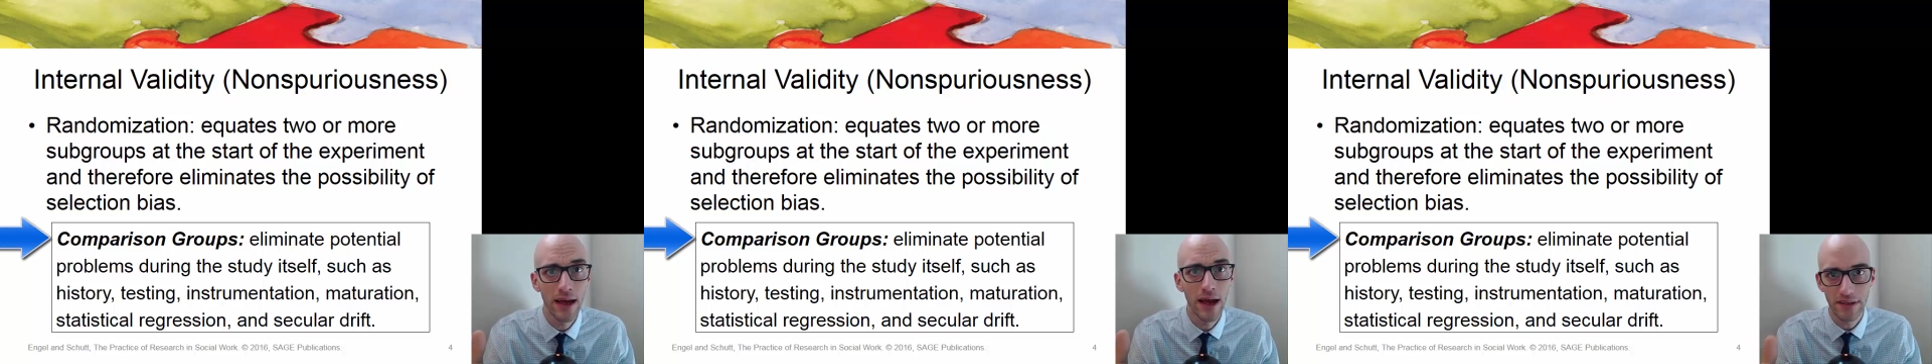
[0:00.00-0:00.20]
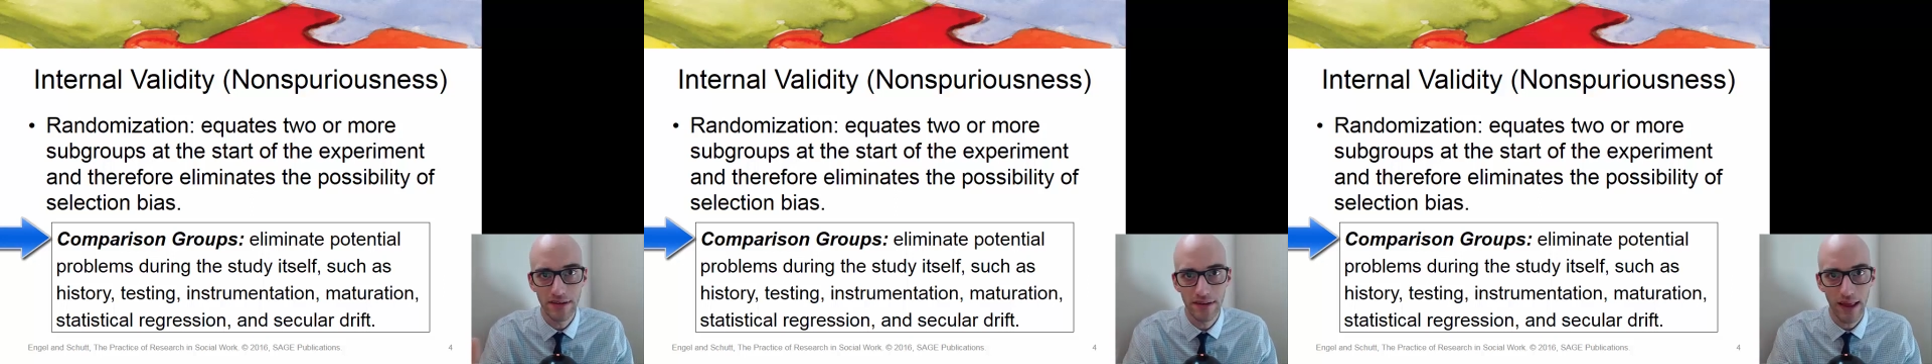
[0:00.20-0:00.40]

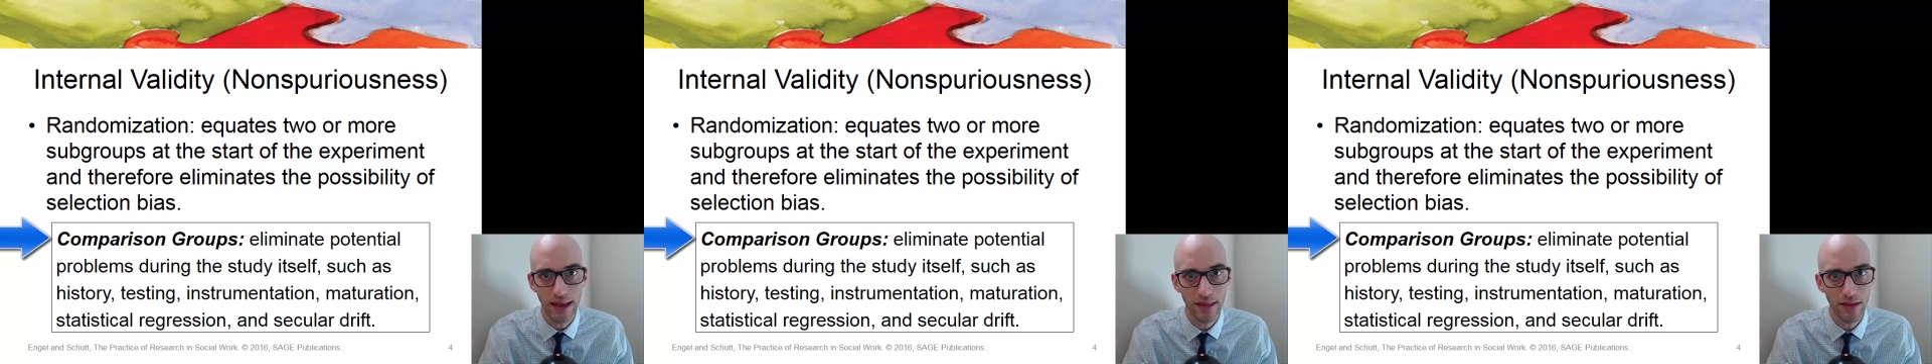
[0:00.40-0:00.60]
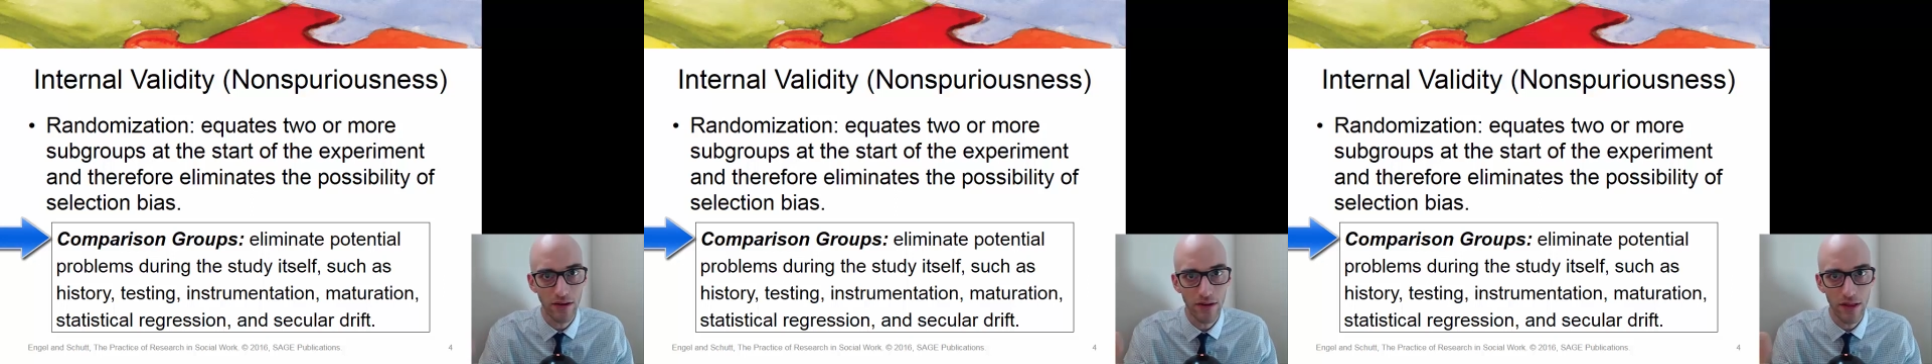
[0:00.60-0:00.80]
just
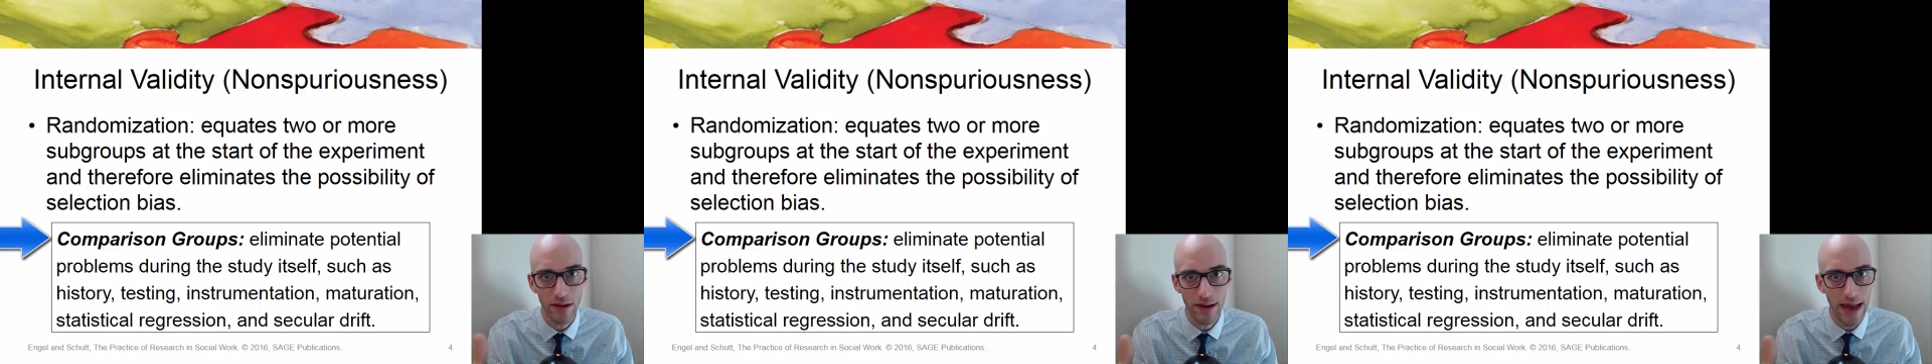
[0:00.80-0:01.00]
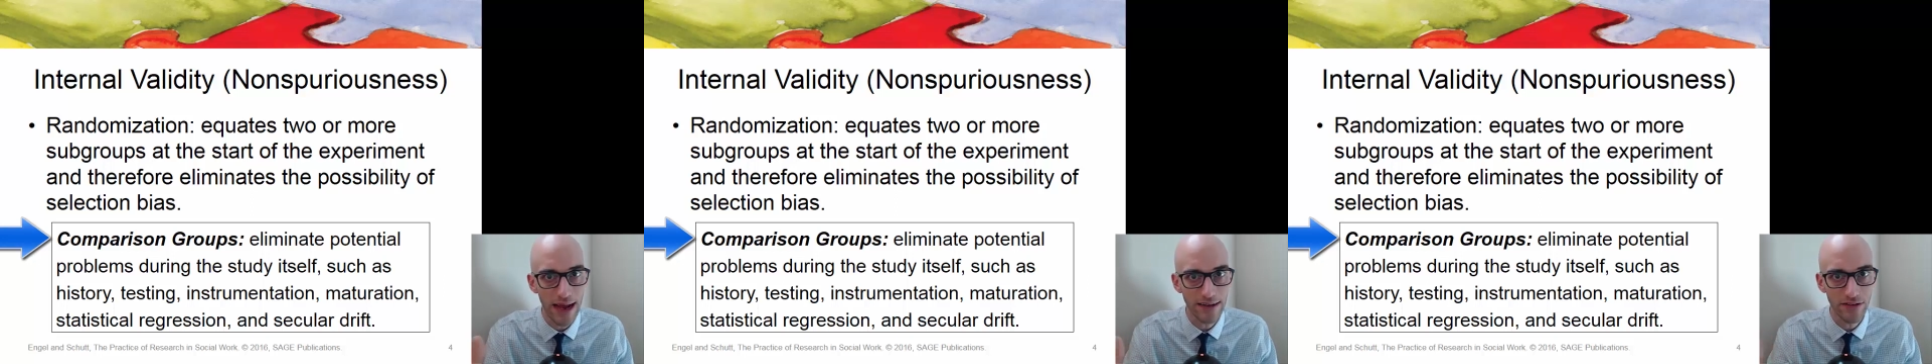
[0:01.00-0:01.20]
like through
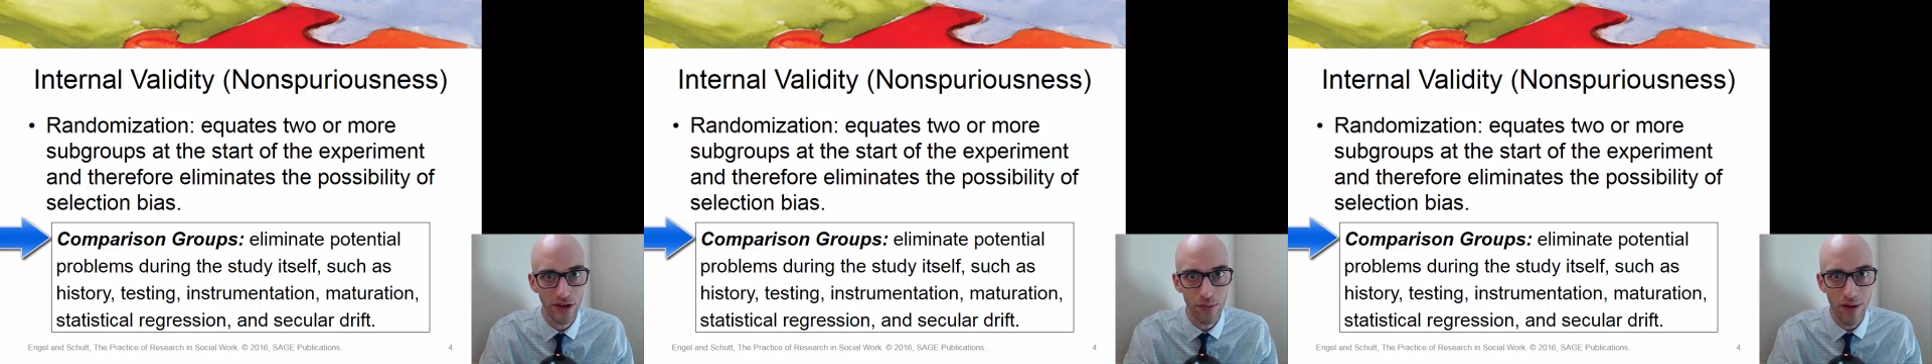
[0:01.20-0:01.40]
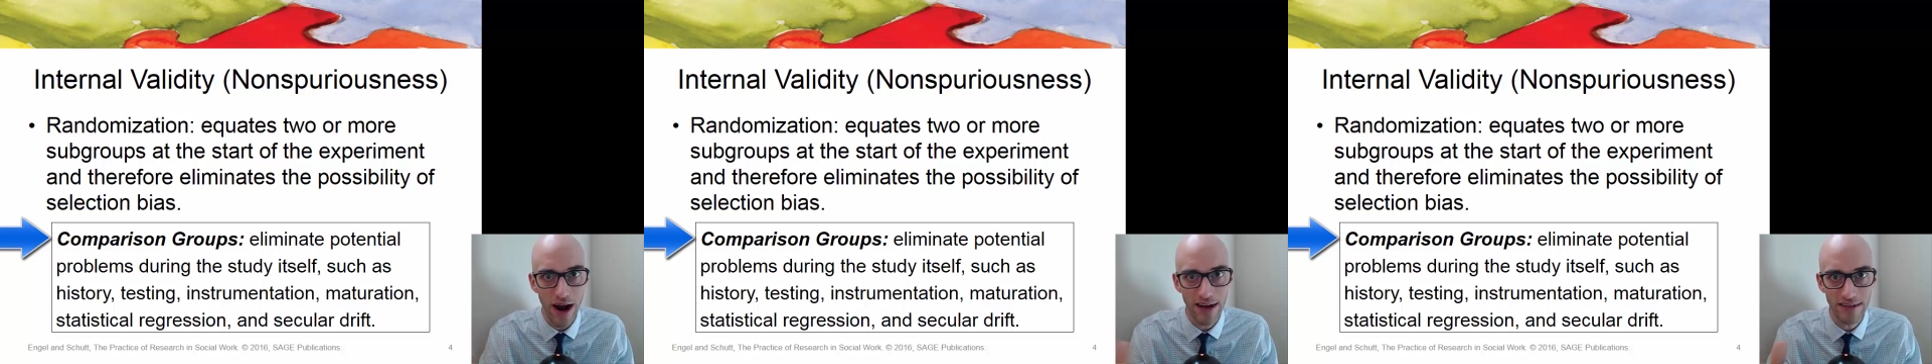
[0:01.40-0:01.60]
the
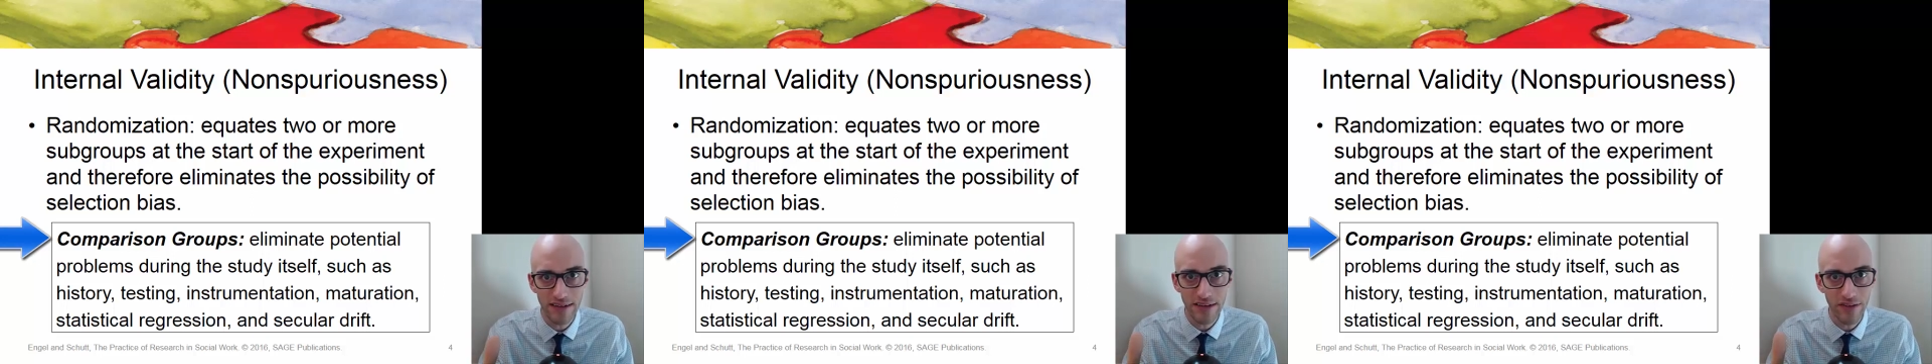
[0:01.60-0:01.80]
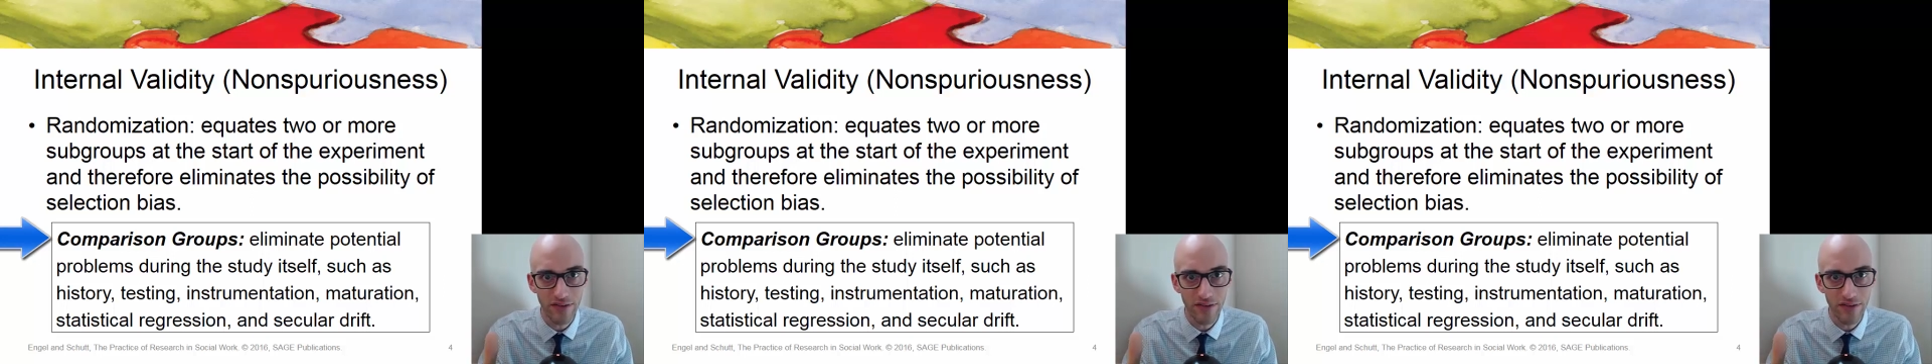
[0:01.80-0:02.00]
natural
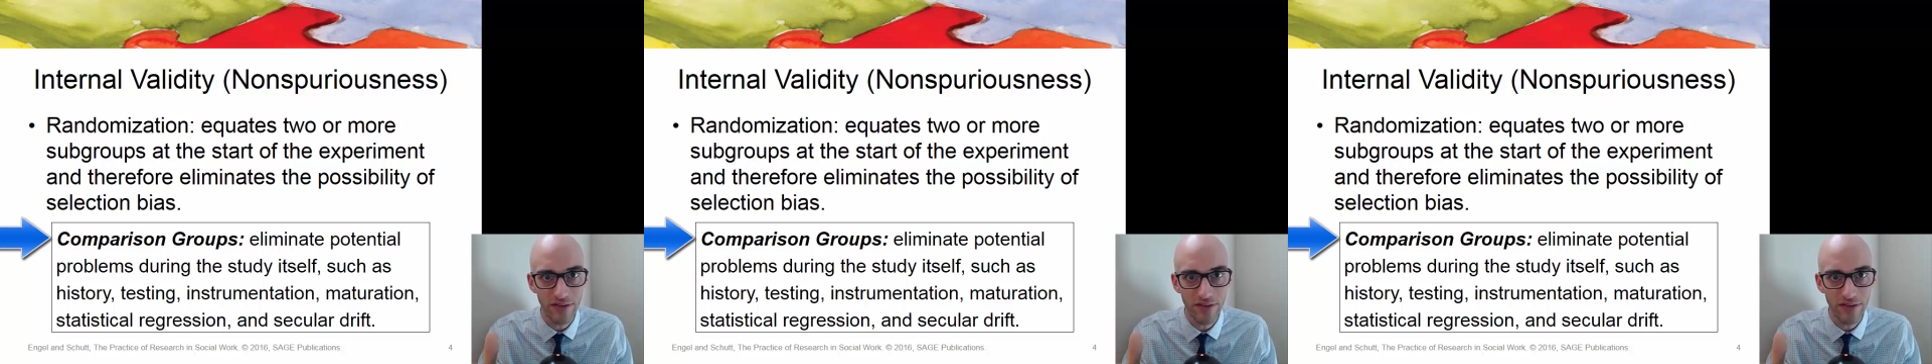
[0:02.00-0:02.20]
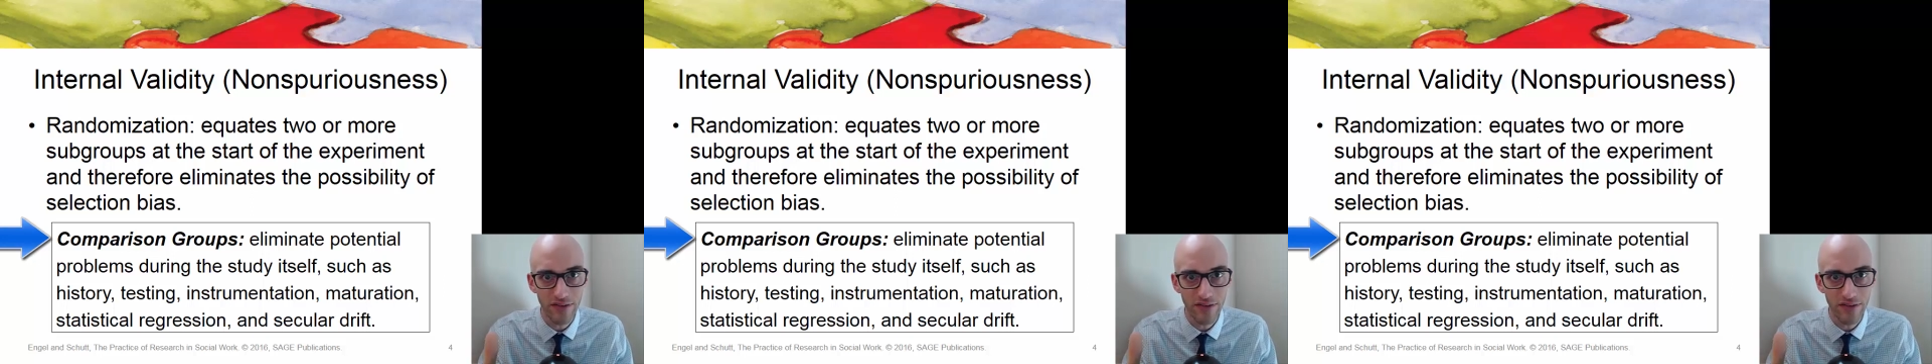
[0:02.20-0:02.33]
process of time,